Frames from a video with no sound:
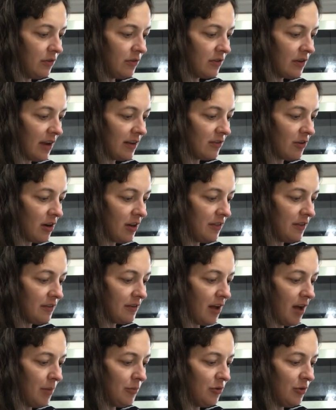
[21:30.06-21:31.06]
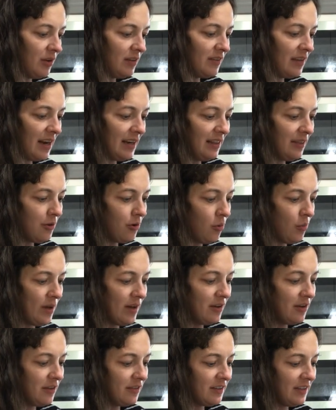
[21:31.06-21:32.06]
I start at the top, do a tiny little
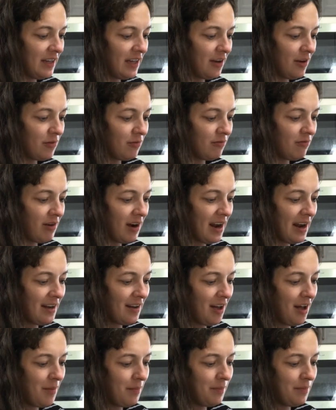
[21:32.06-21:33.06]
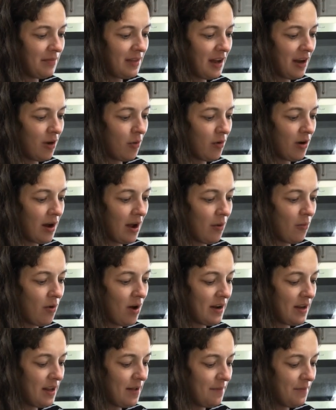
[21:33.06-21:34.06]
wiggle to get it right up there where I
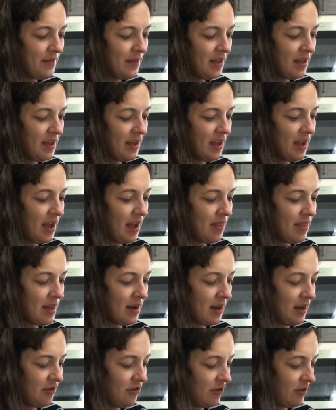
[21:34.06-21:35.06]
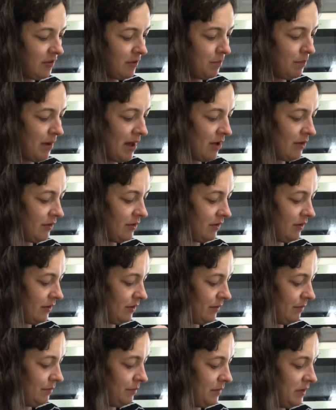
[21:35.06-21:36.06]
want it, and then I just
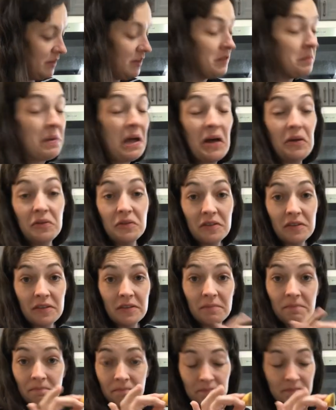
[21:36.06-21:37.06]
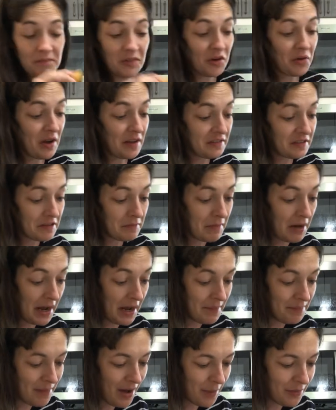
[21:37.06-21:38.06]
spounce the rest of my
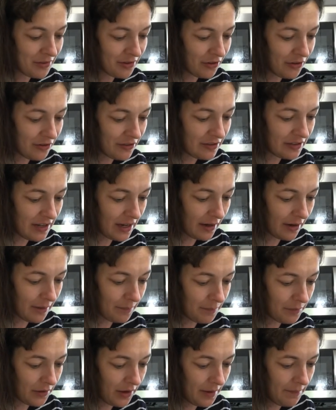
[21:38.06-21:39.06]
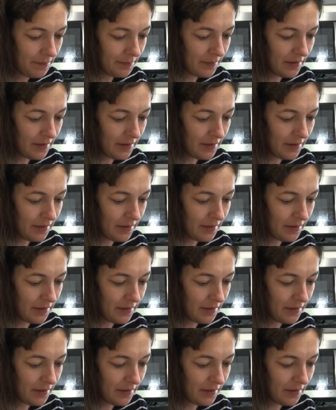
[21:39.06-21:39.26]
popsicle stick, okay?